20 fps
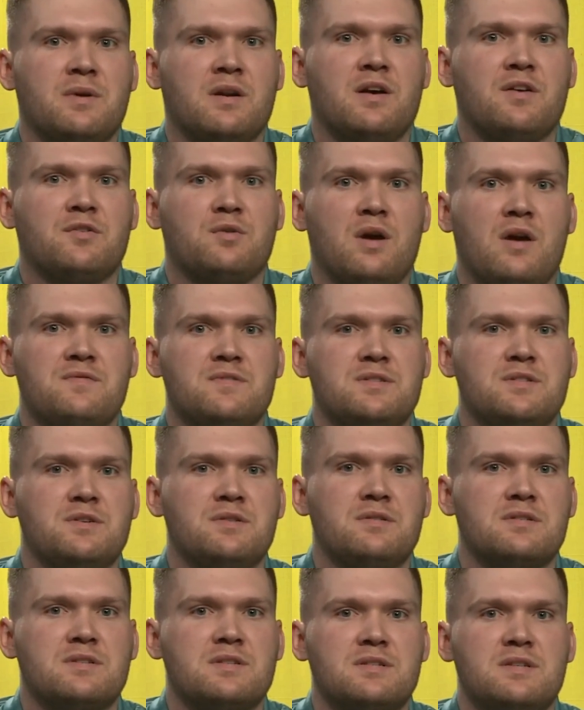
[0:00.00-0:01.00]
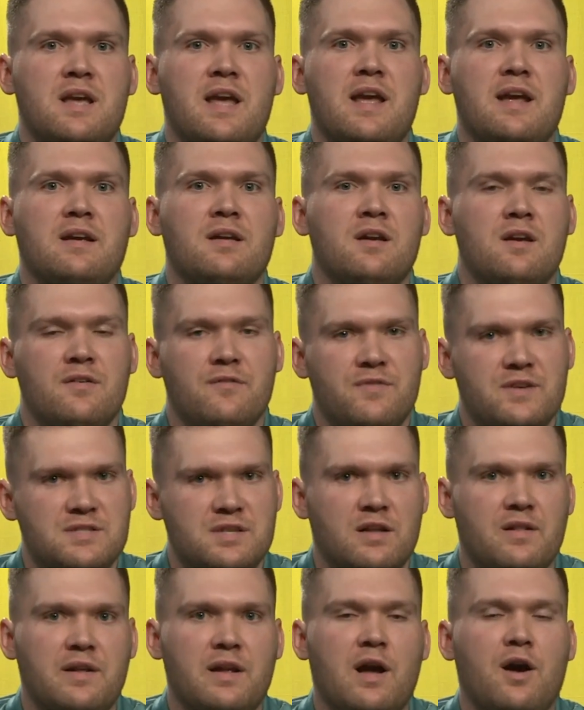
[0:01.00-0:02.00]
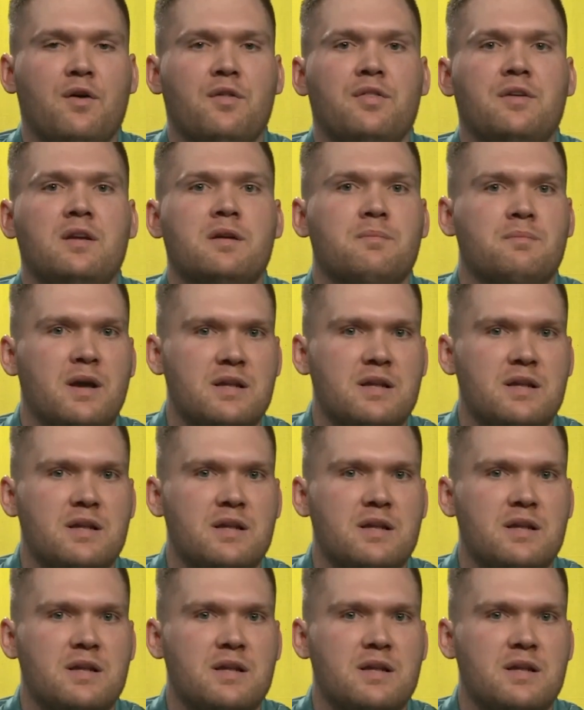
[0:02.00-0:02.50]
but also have students staying physically healthy,